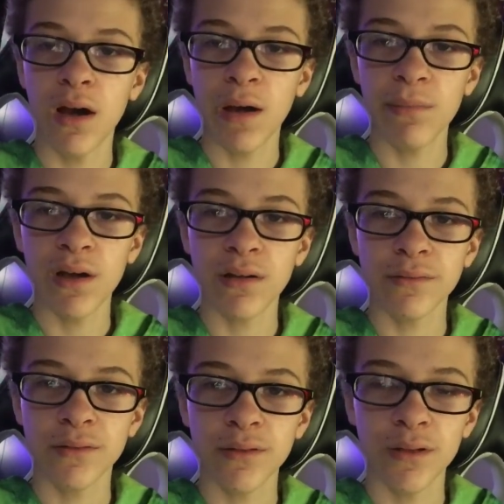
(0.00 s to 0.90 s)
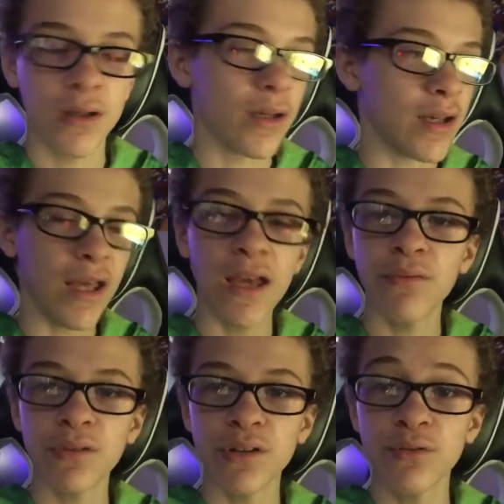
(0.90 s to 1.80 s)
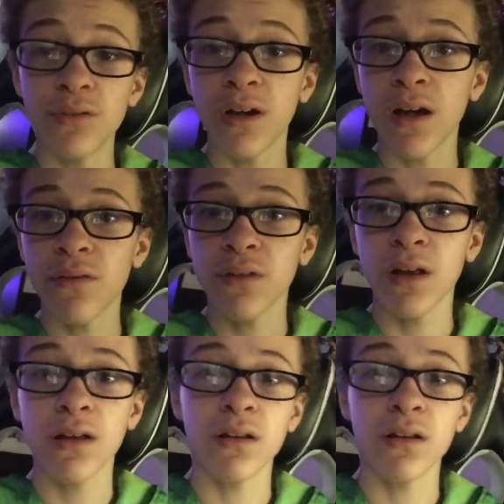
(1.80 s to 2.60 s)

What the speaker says: I meant, ain't really doing nothing after